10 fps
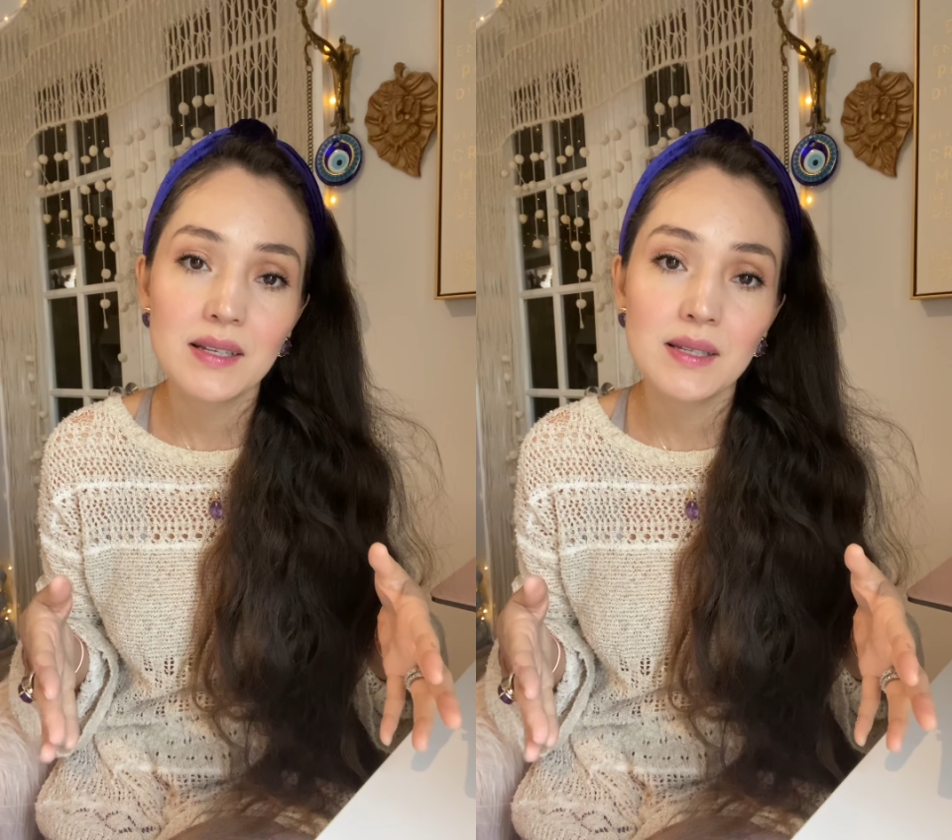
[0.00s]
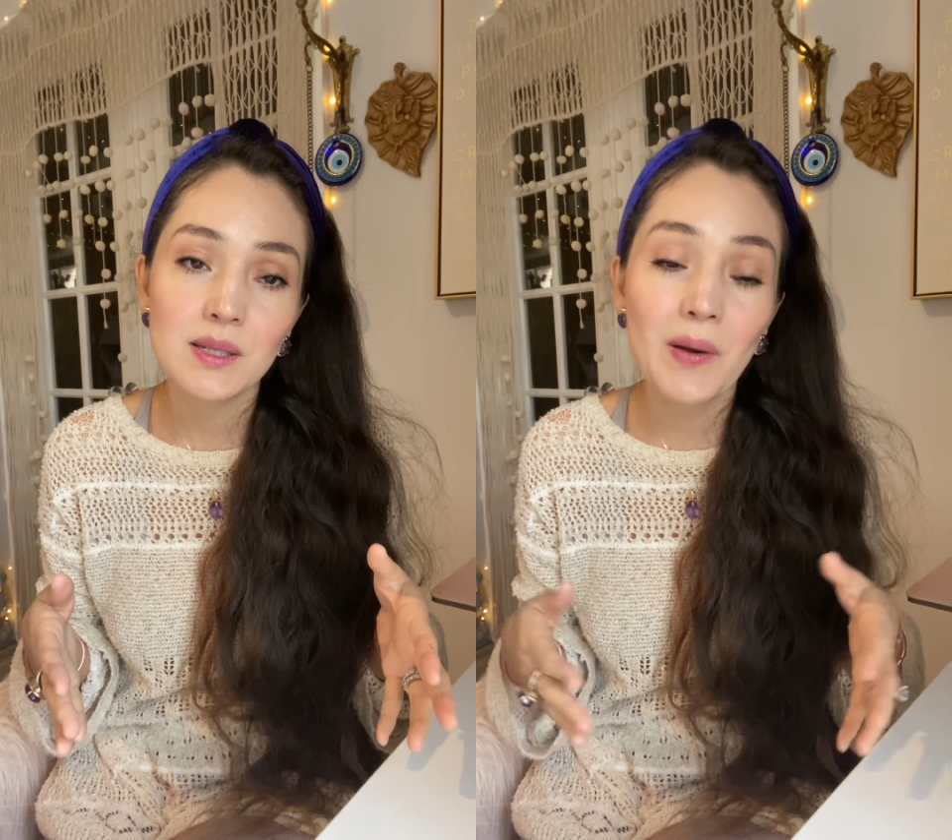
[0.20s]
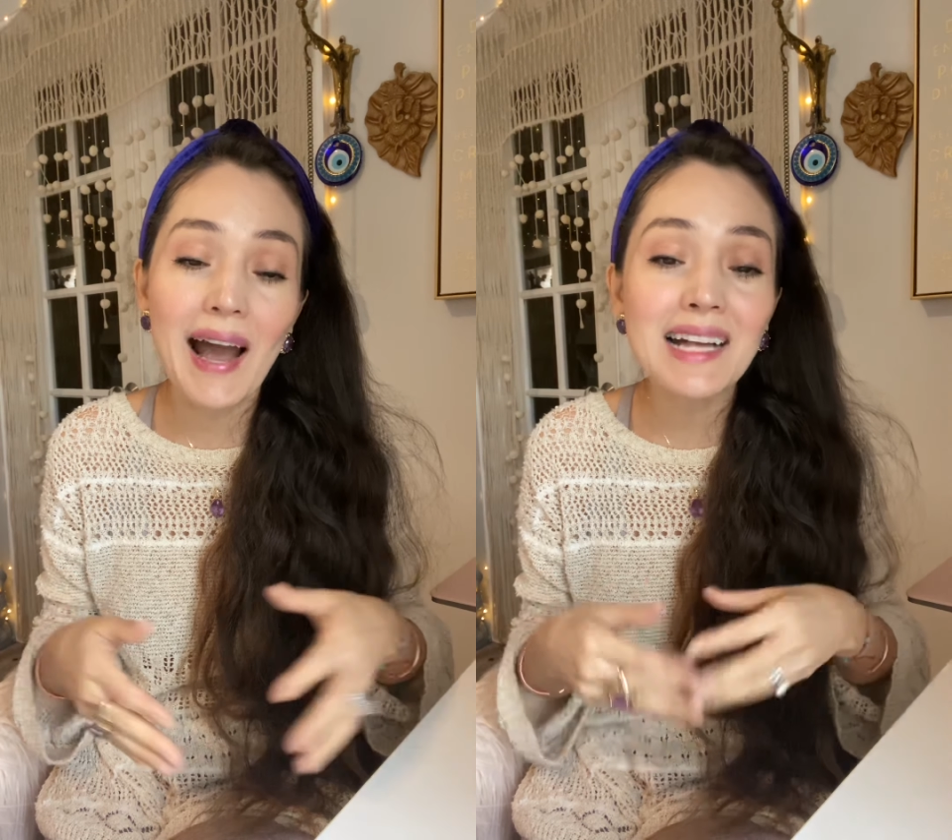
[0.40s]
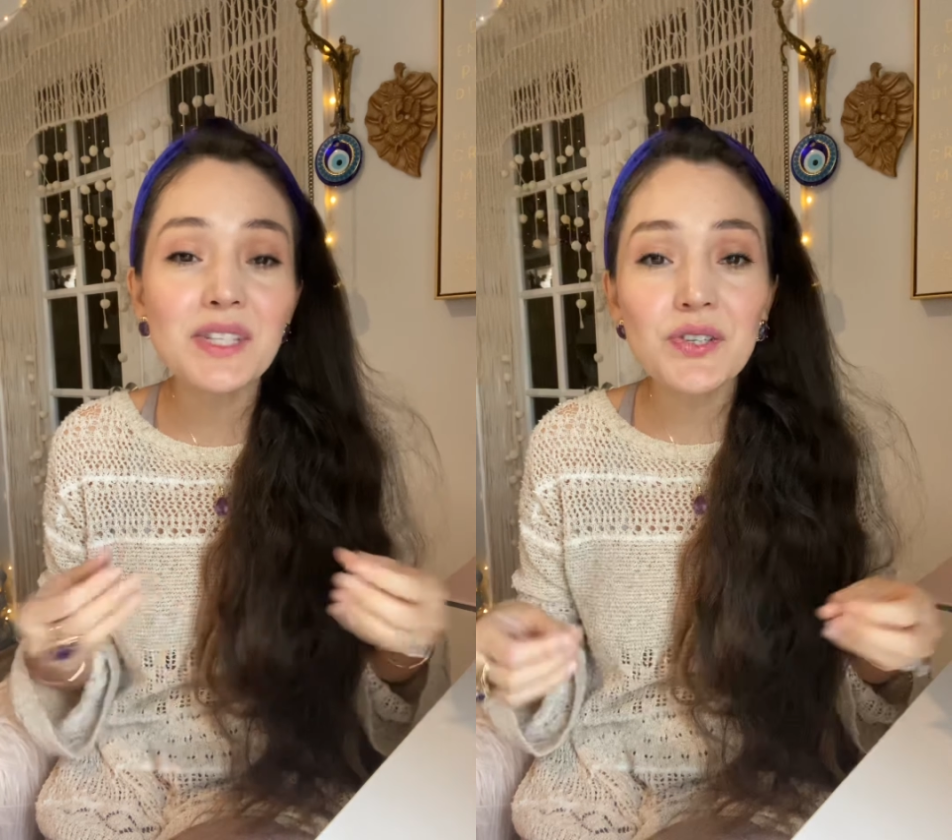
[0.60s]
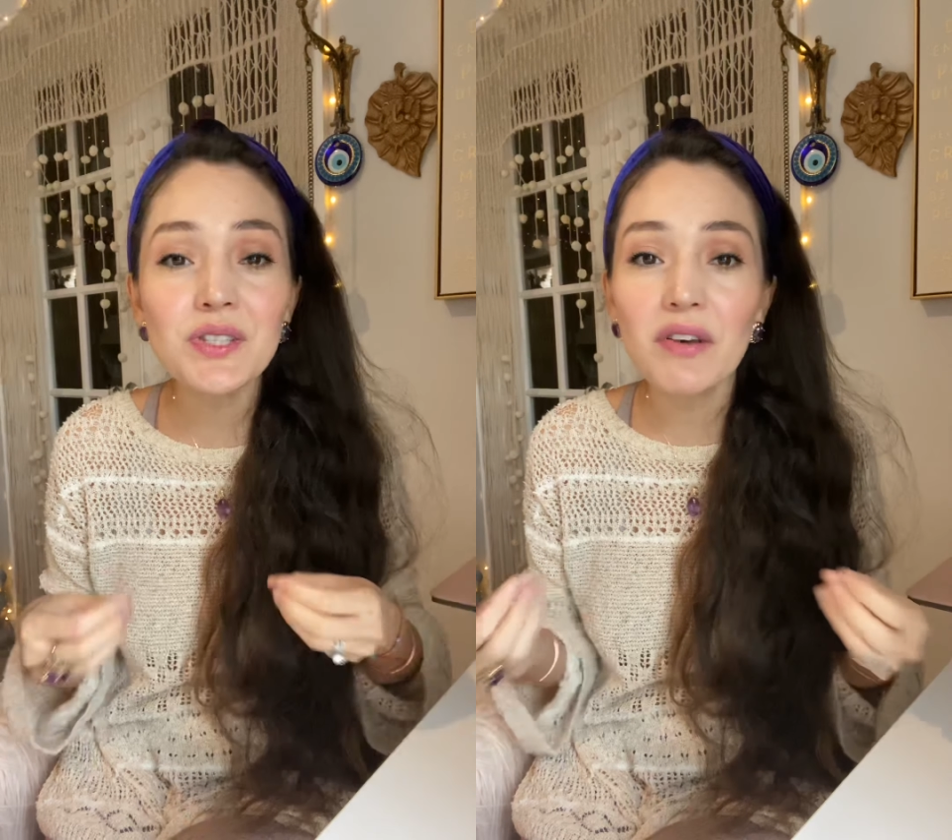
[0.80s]
So ask
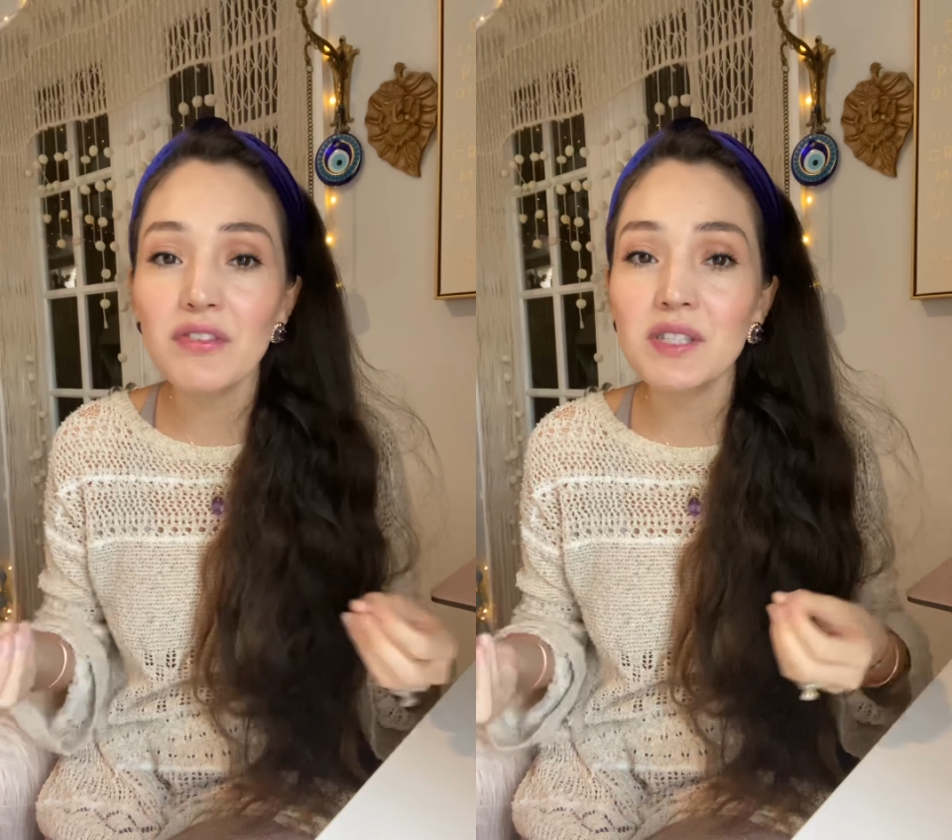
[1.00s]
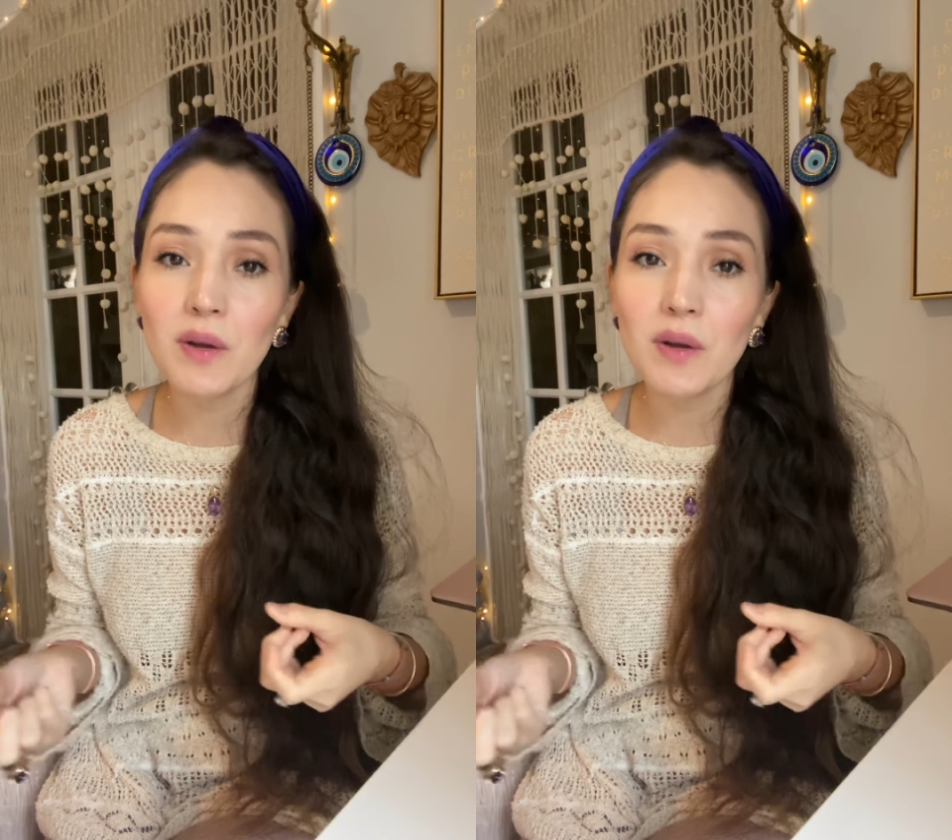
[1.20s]
yourself these